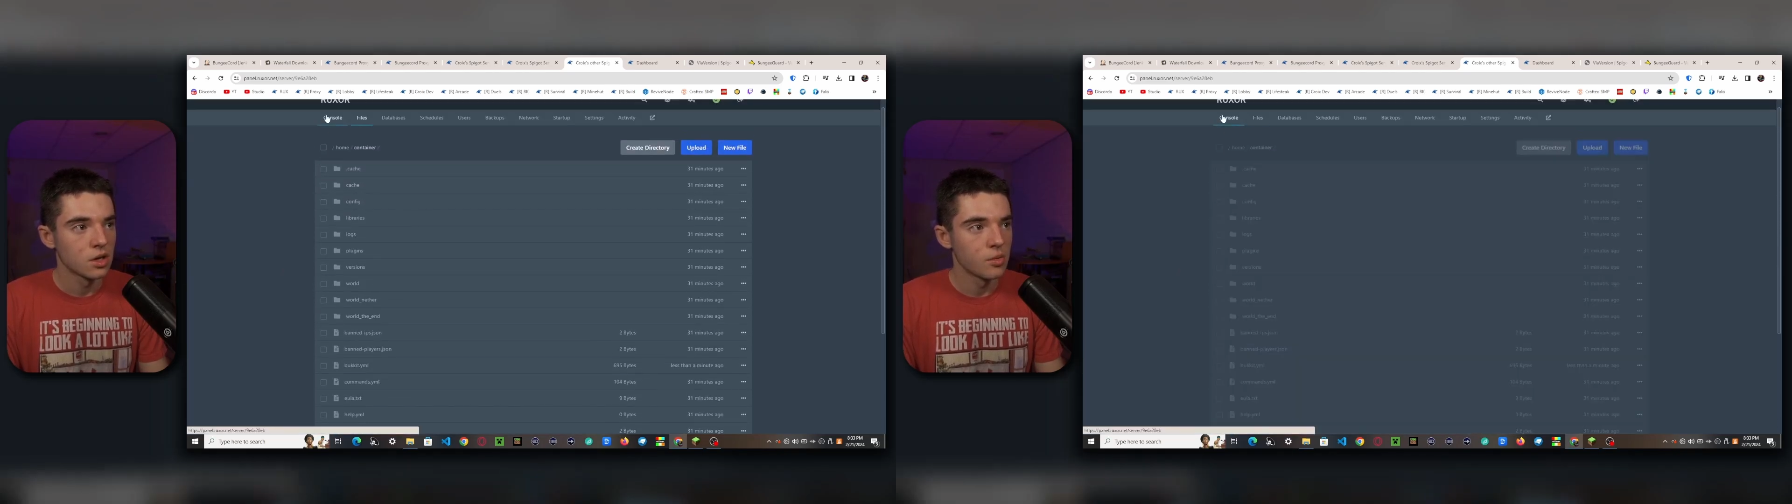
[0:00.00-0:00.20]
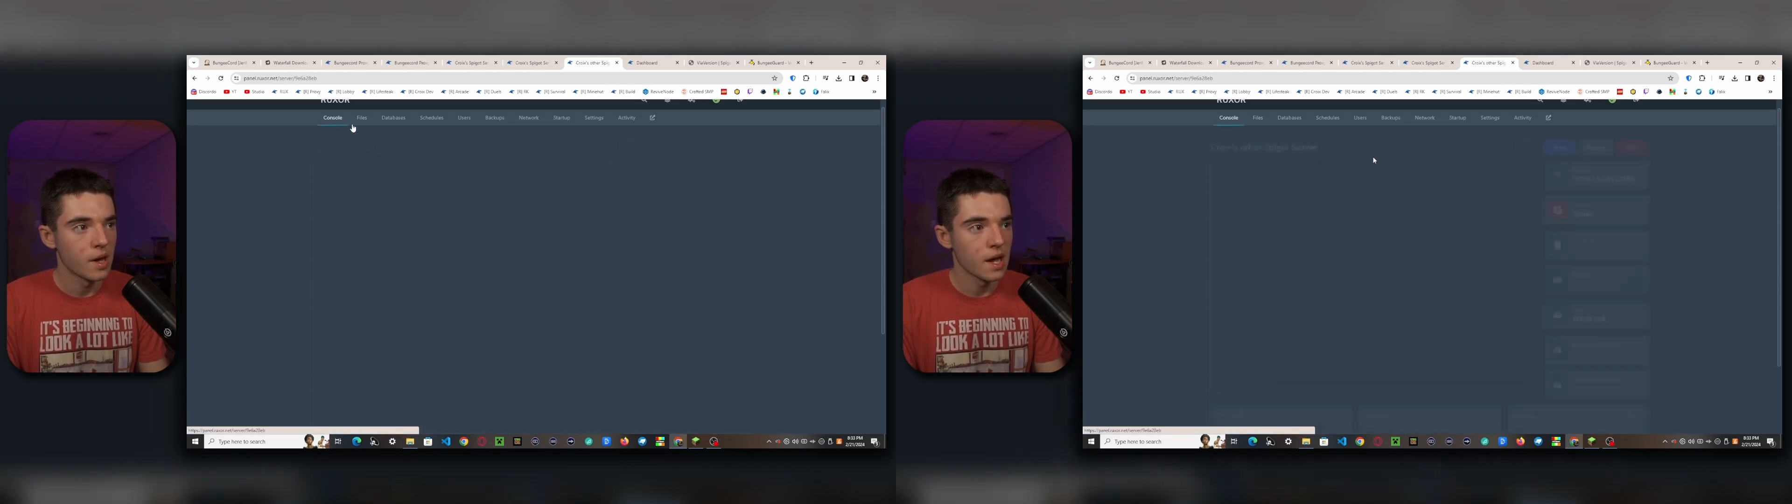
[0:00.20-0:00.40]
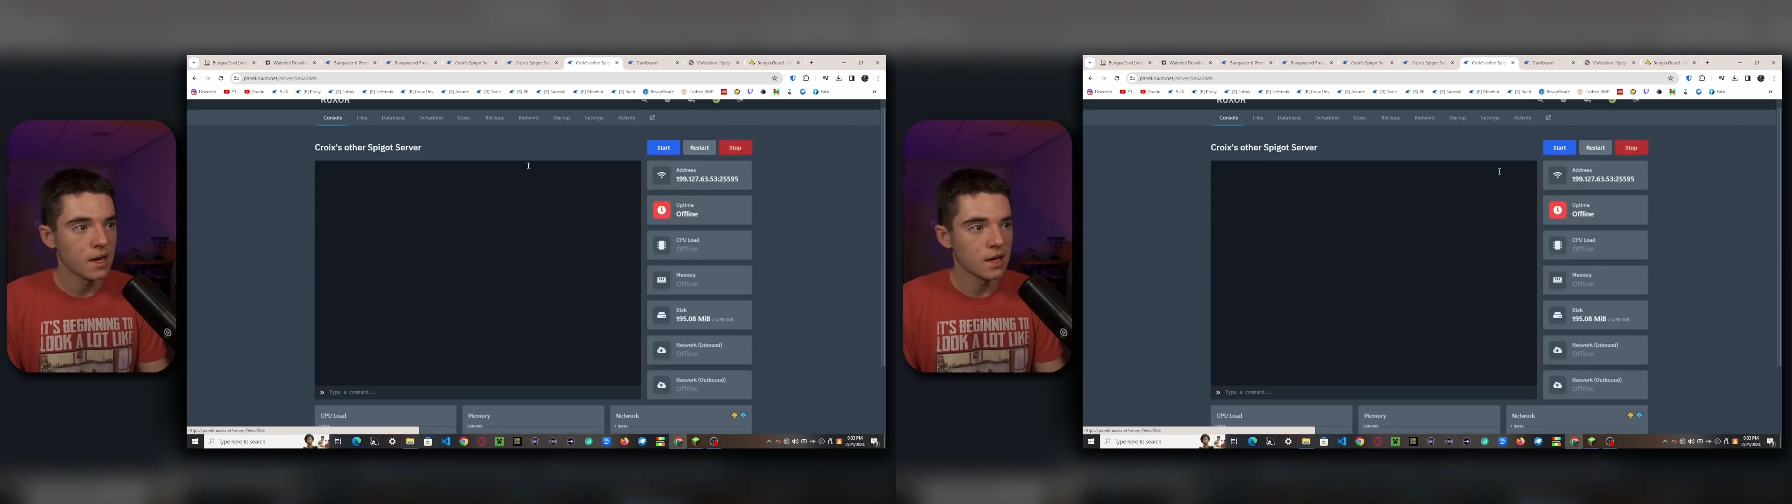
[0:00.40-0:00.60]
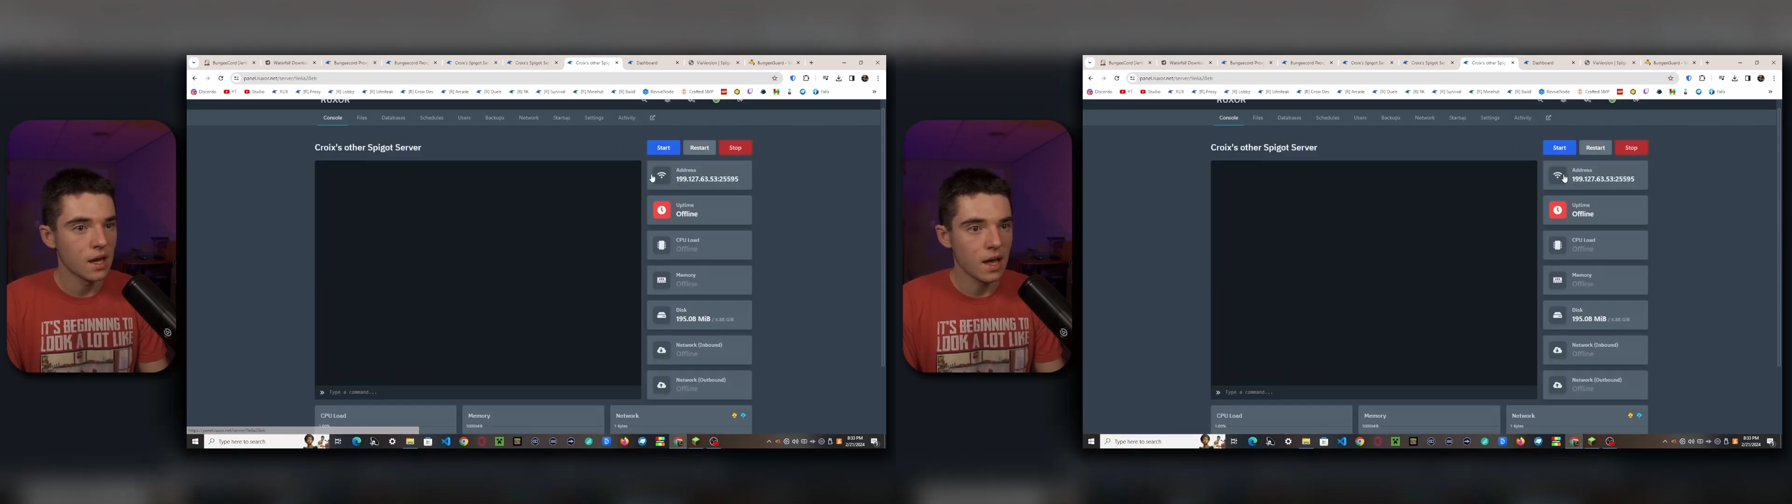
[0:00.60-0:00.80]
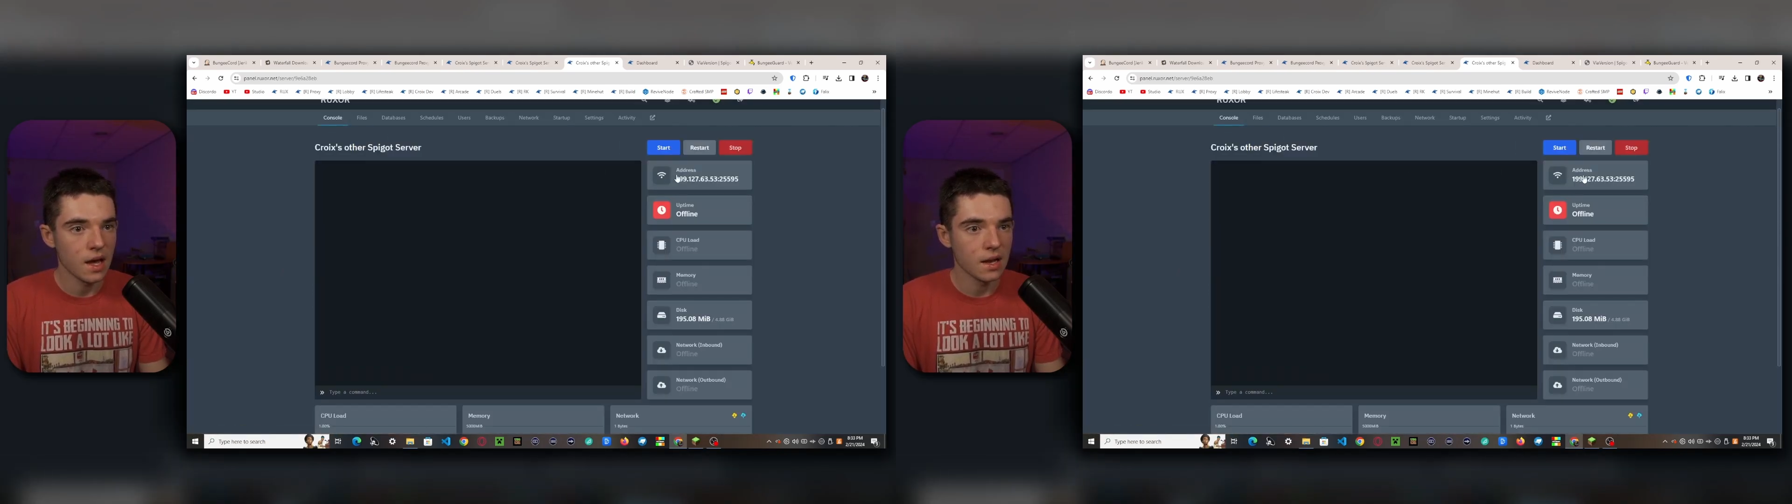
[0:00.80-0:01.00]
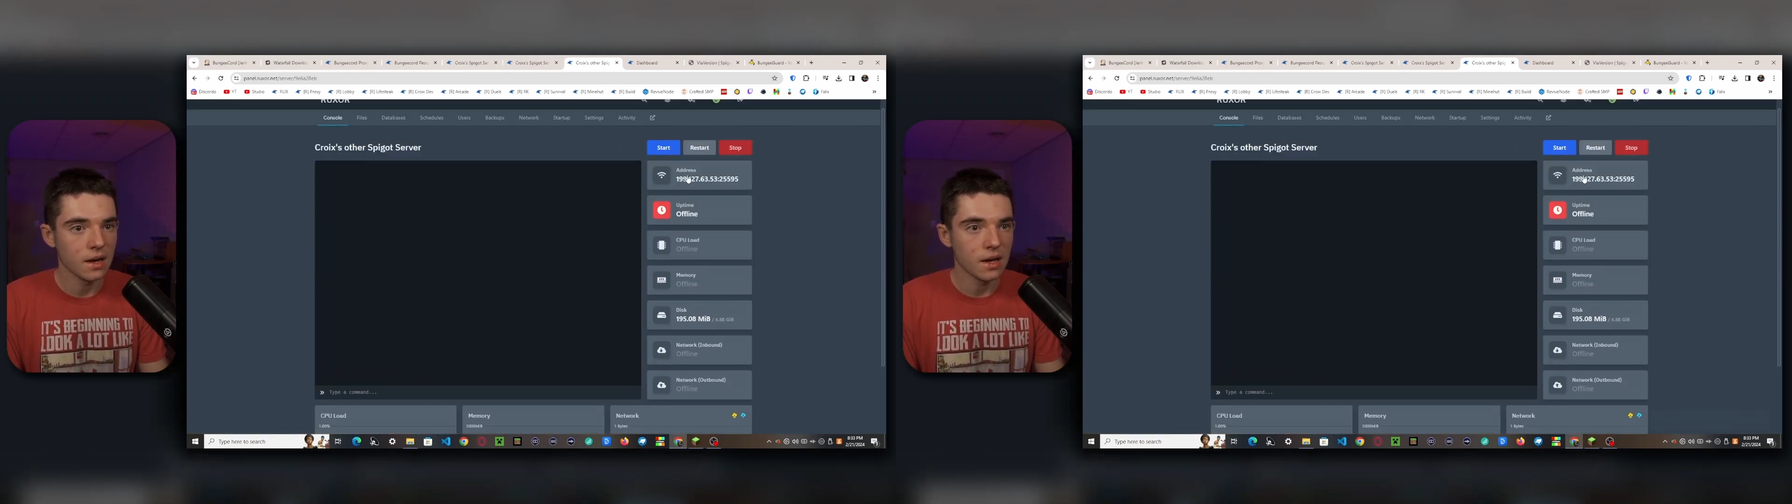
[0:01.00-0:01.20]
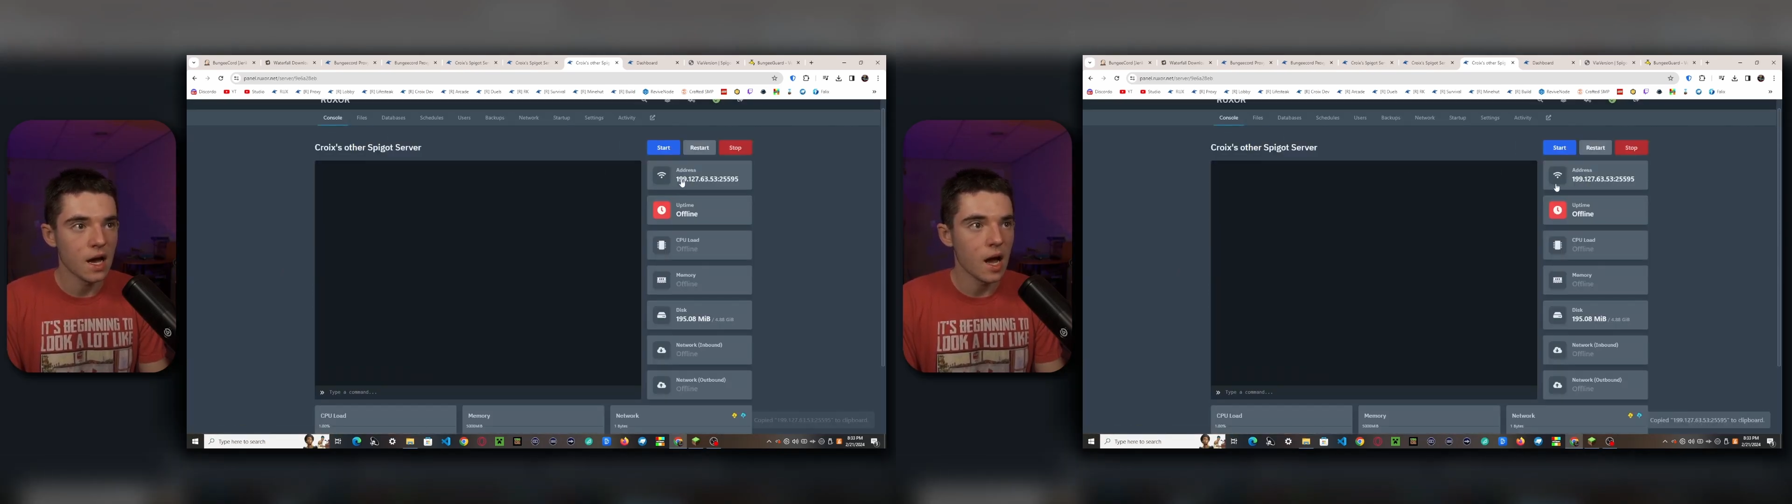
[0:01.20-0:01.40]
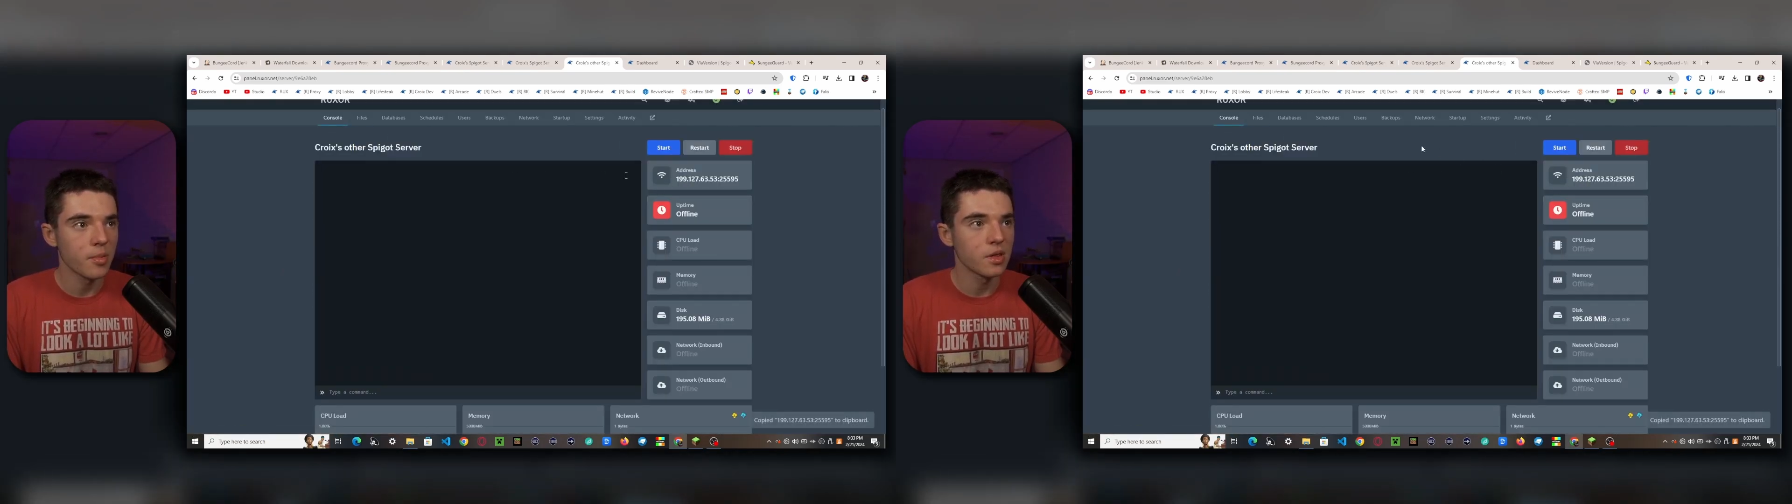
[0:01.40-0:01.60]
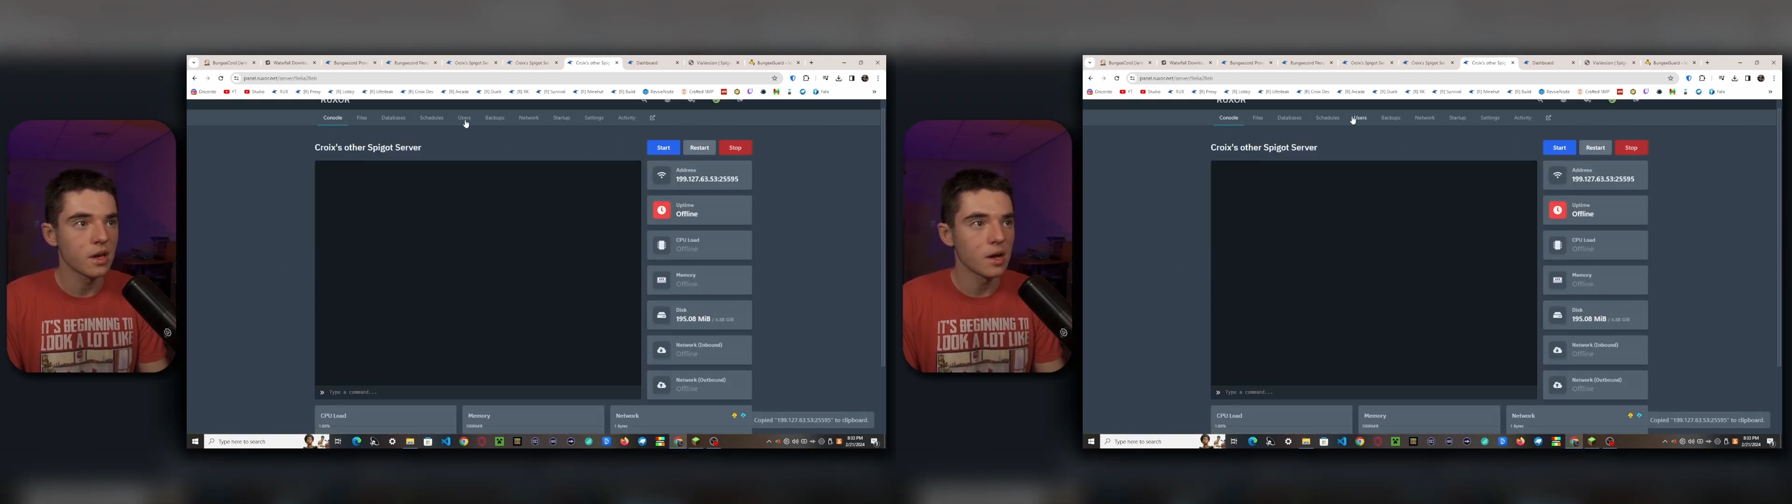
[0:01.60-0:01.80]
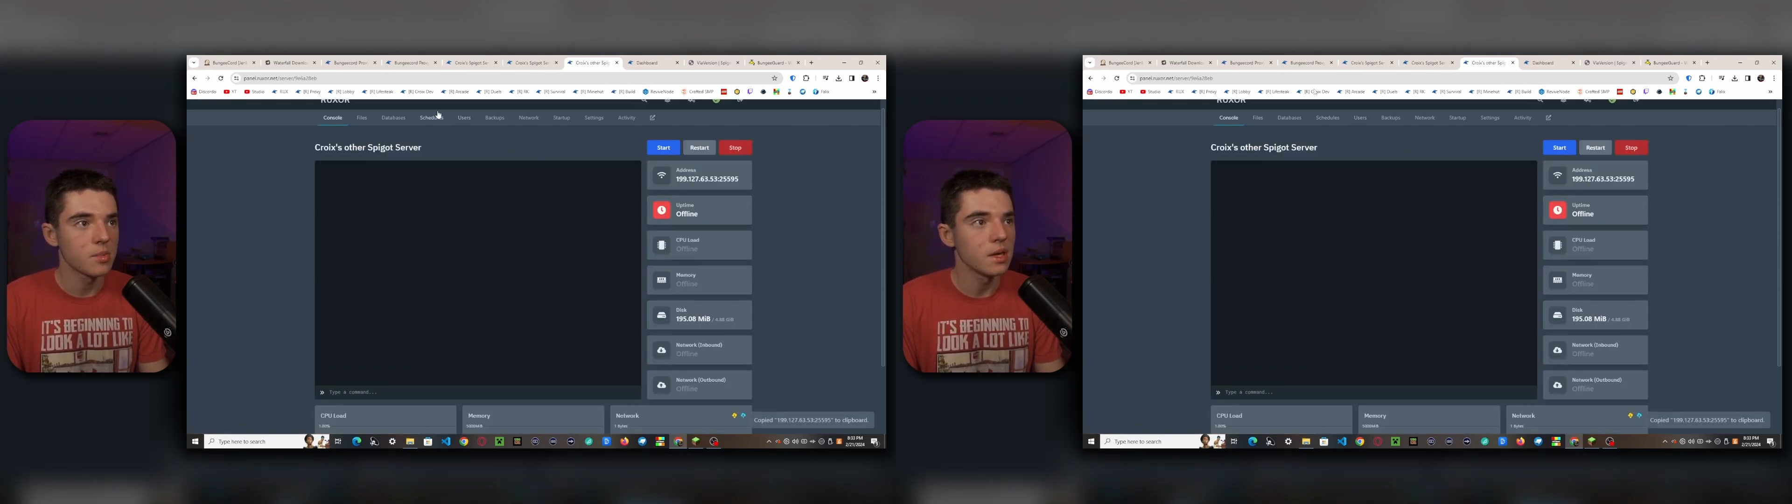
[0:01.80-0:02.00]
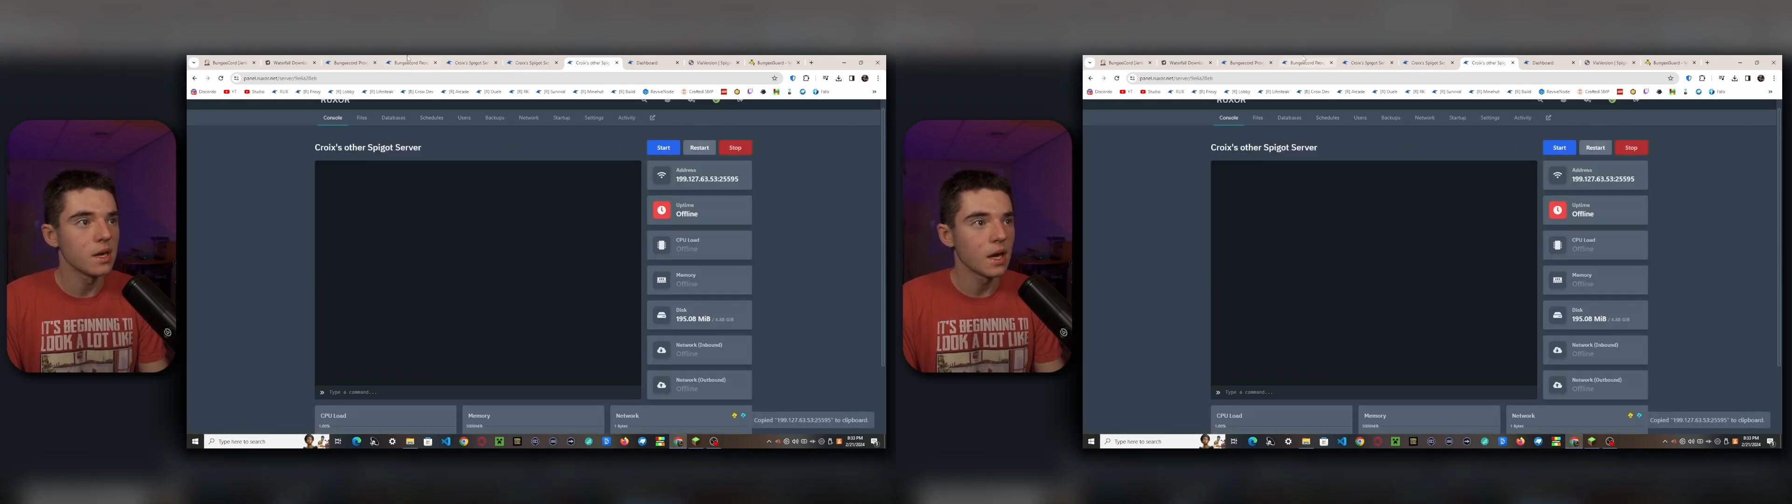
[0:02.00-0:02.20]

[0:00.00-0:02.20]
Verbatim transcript: go back and copy the I P,